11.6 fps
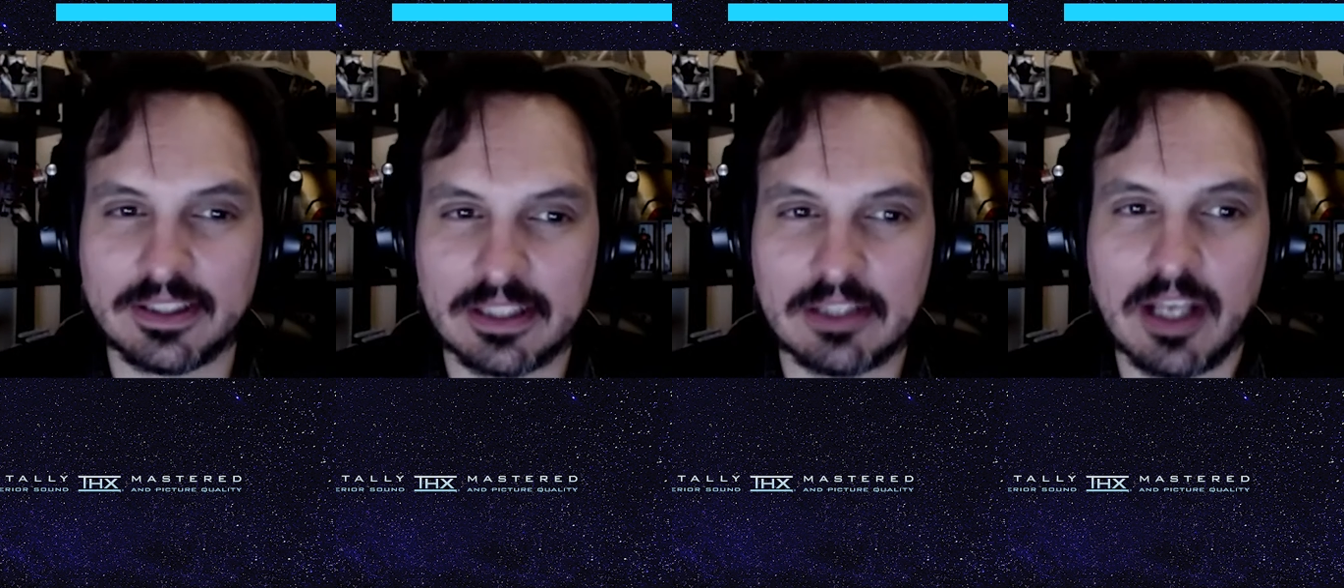
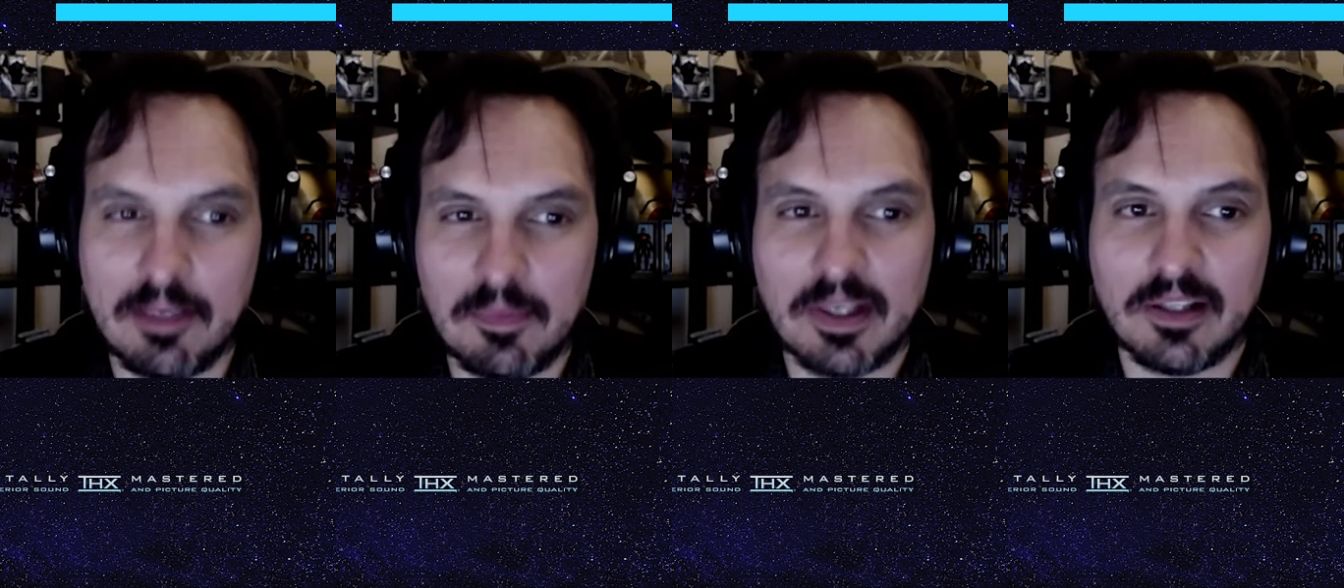It's going to
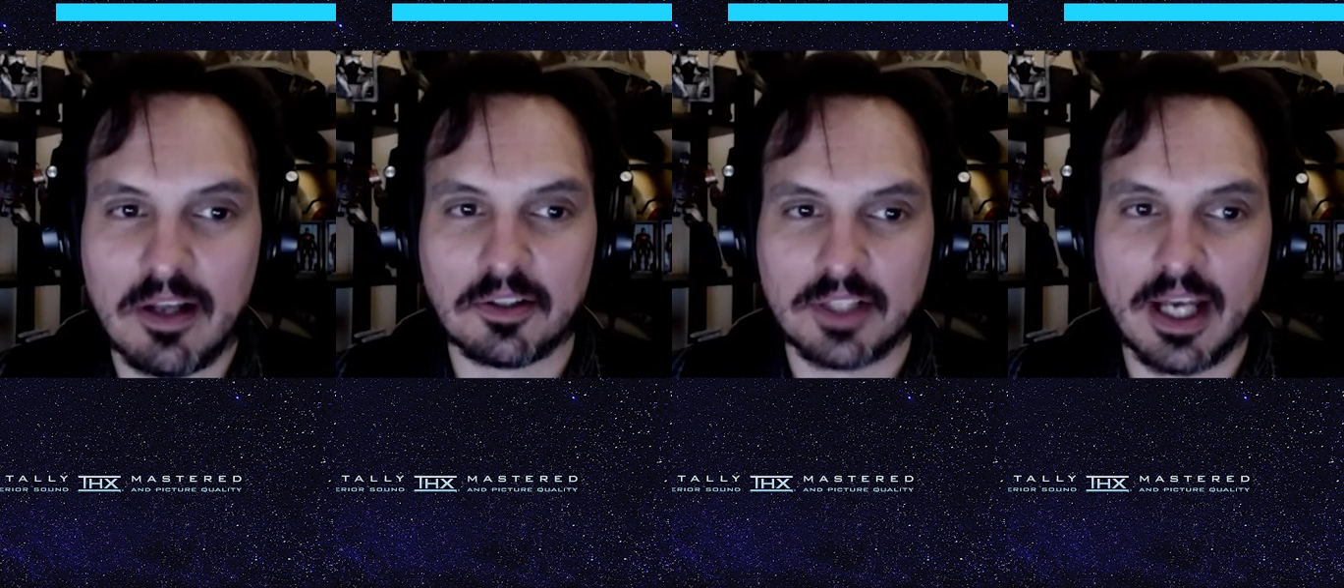take yeah. me a
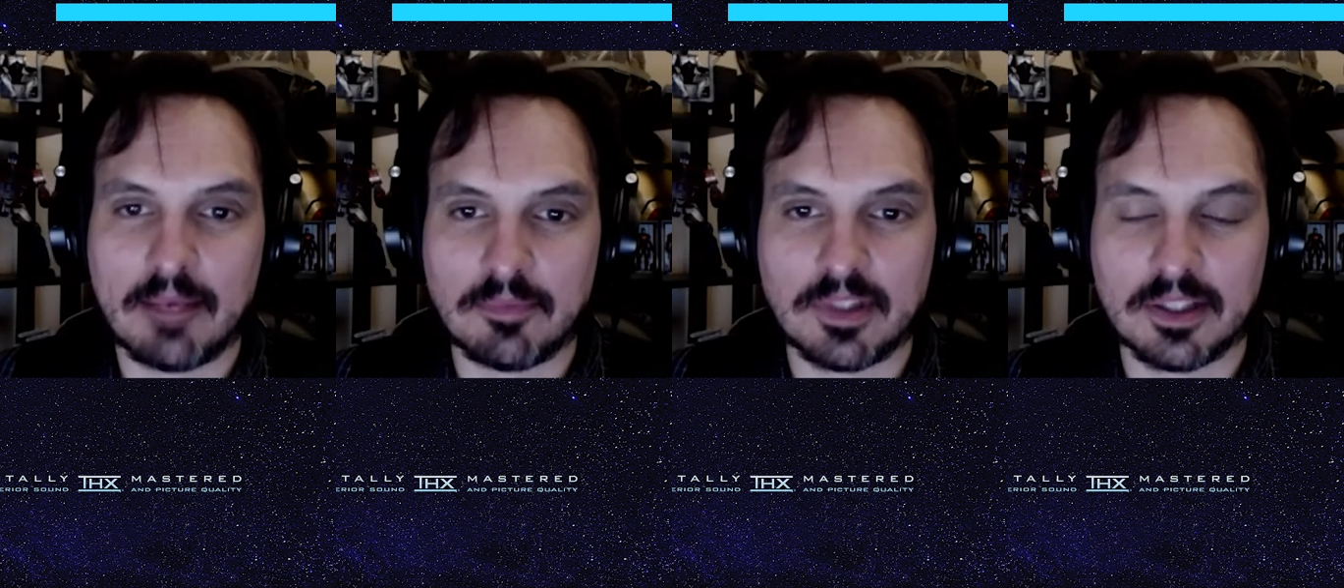long
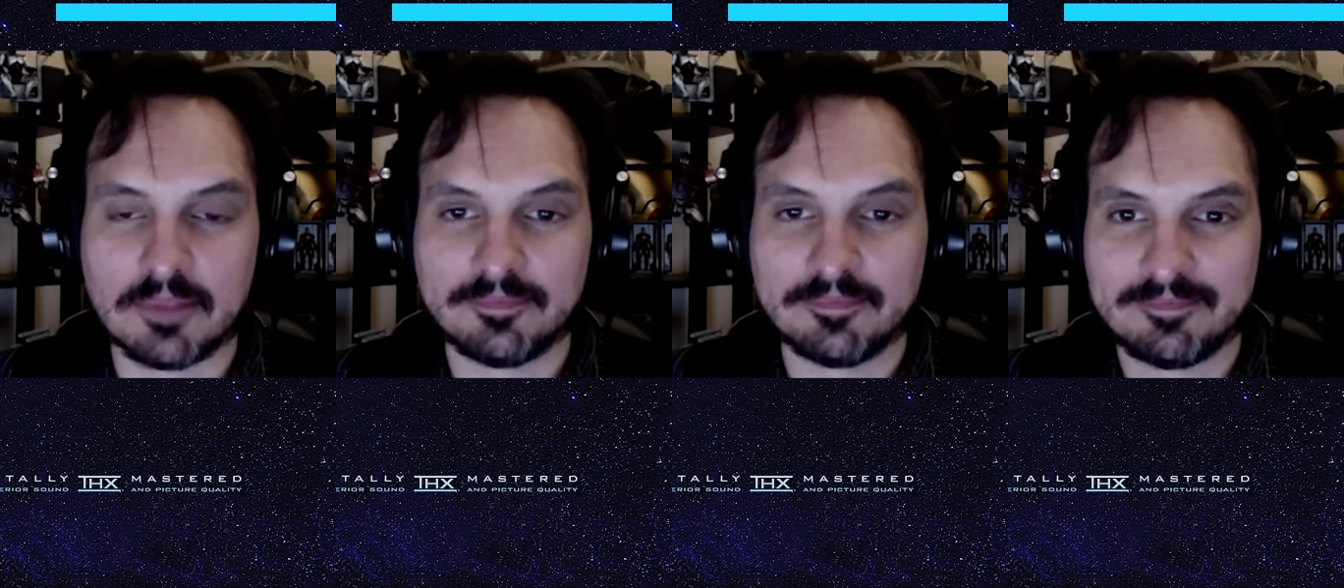time
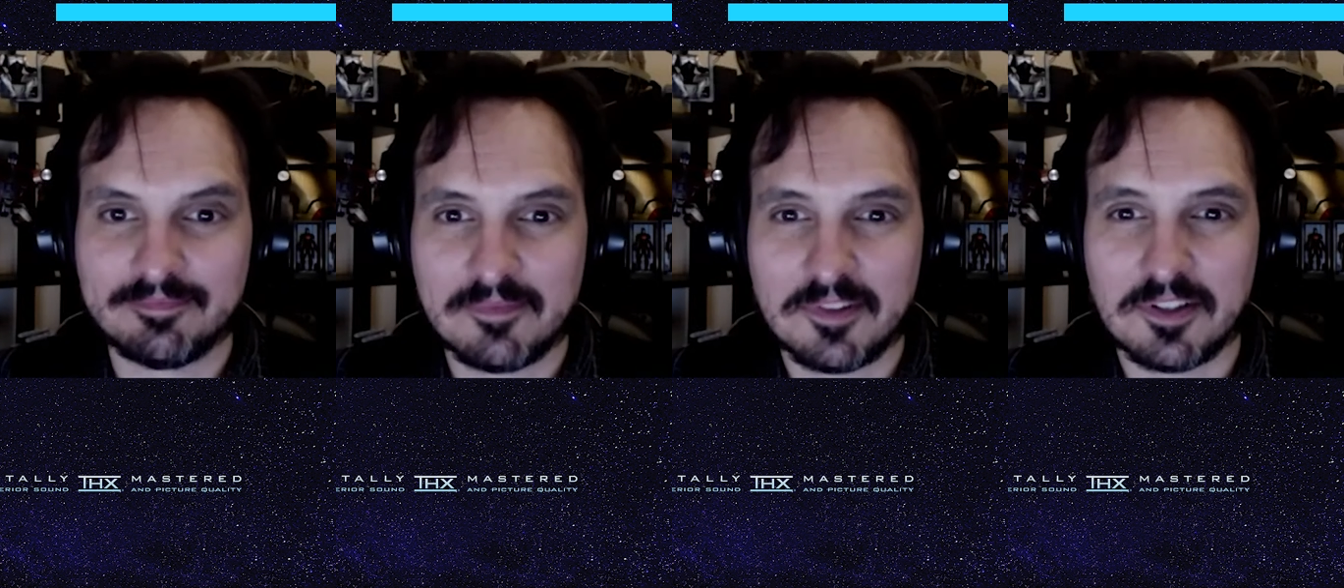to
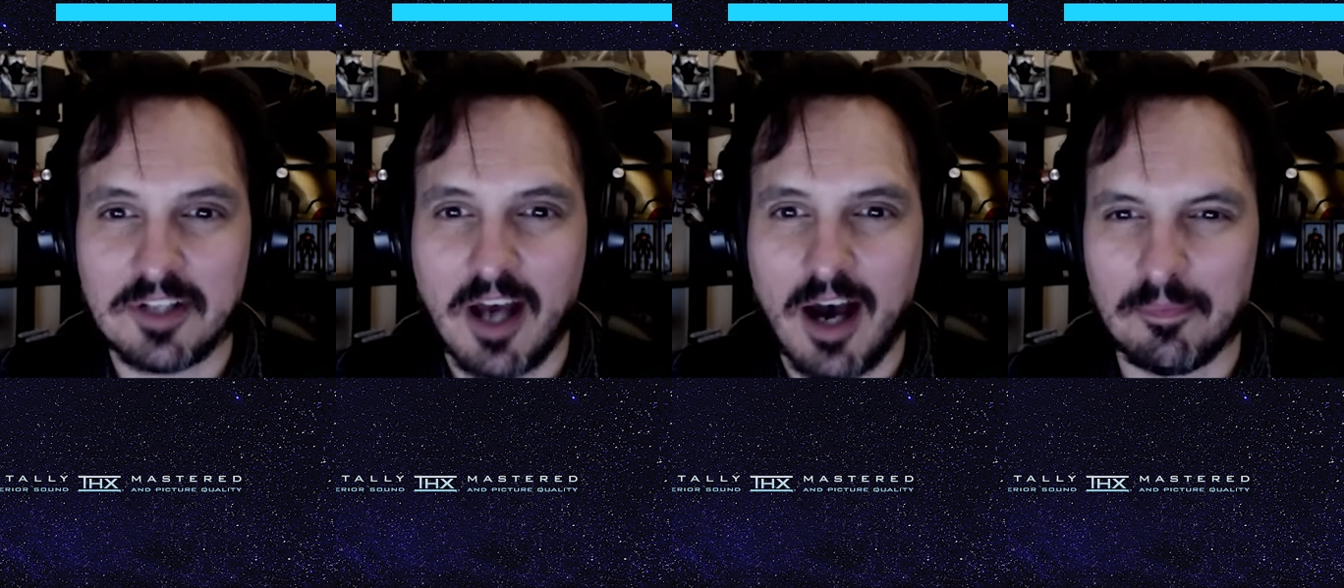to
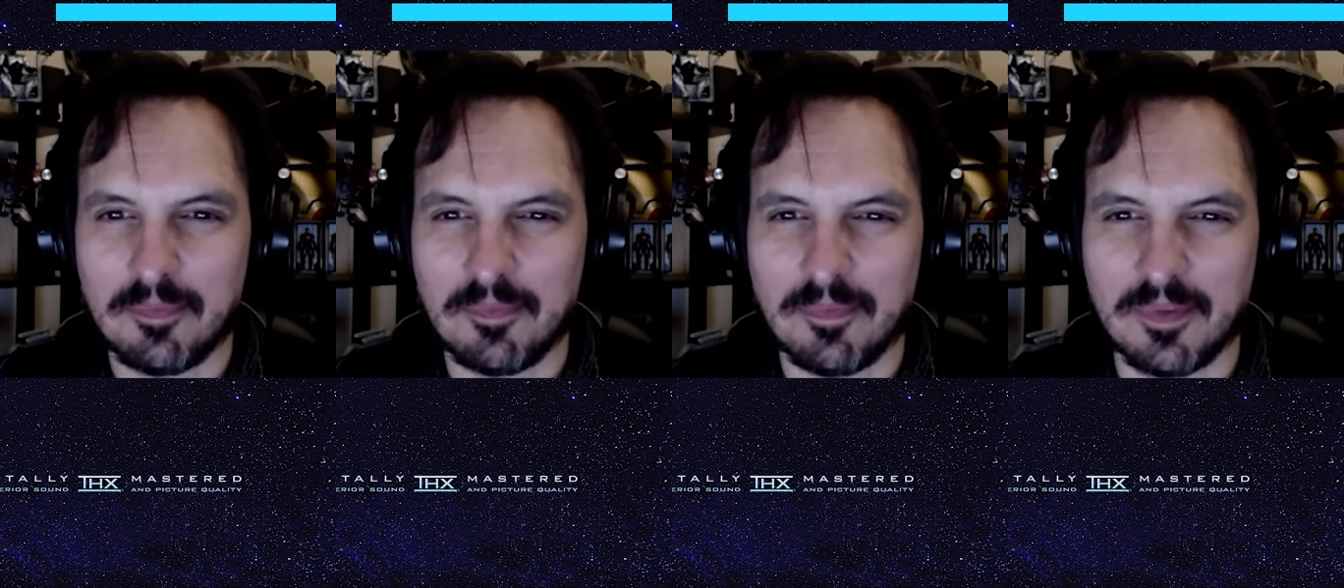top
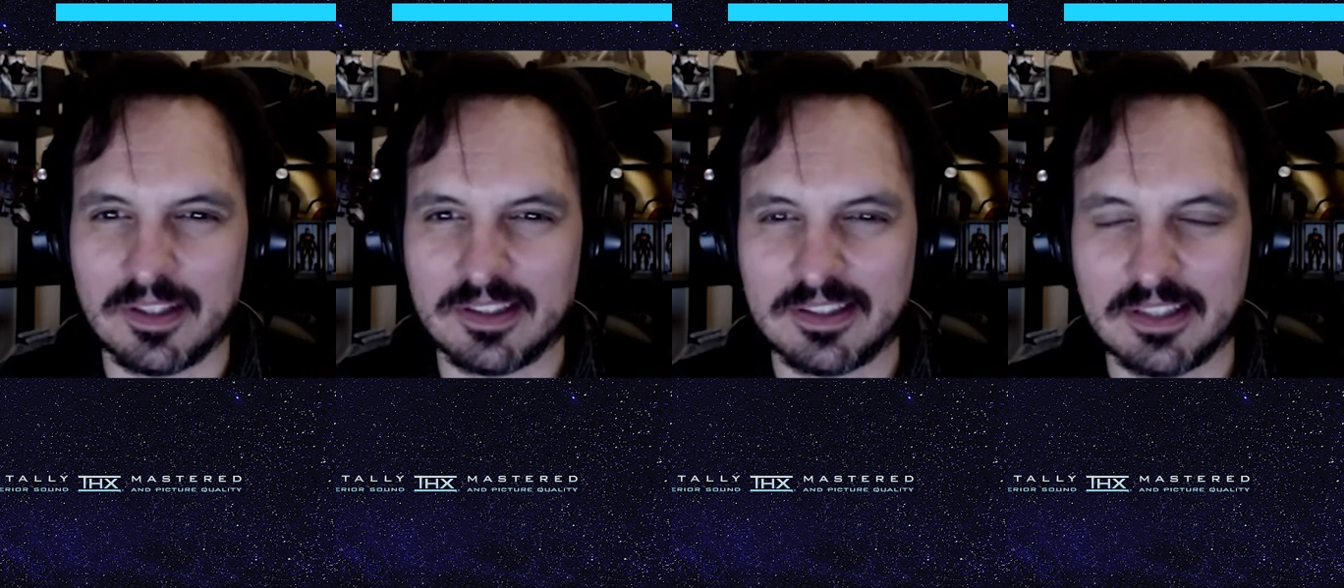
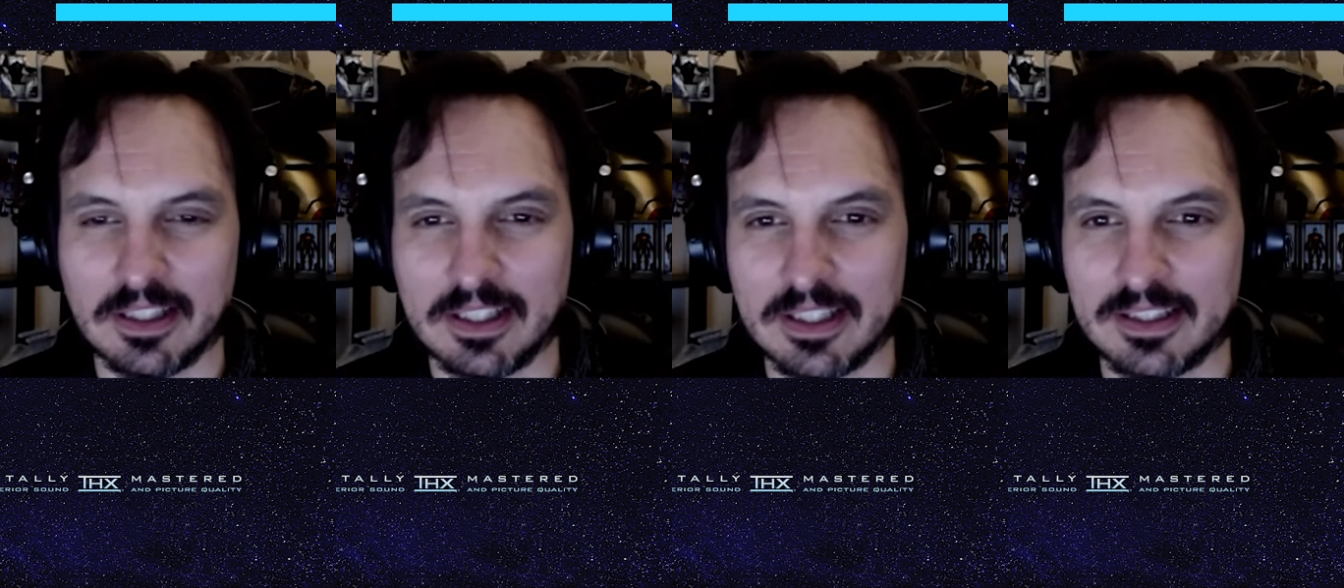uh, the
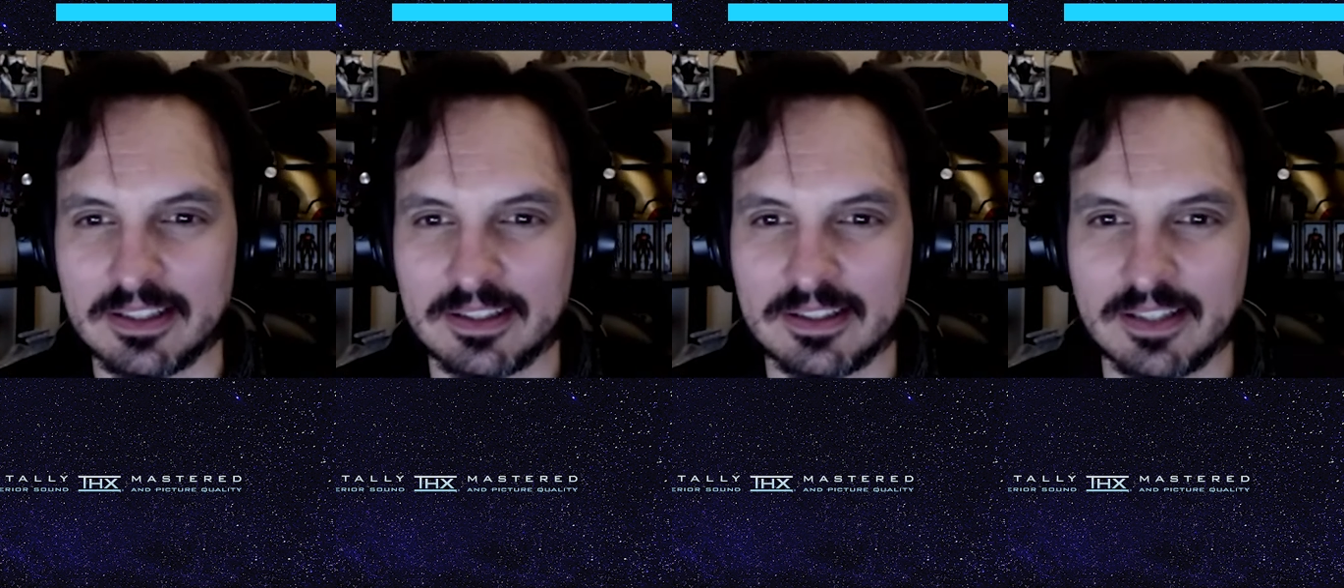
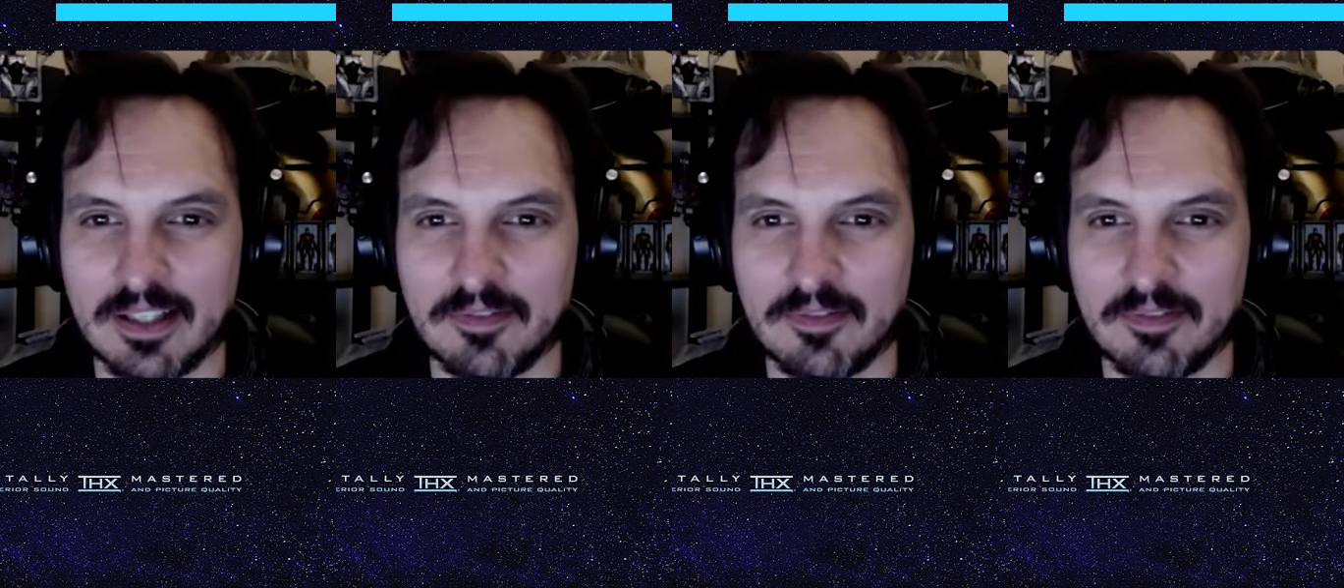silliness so,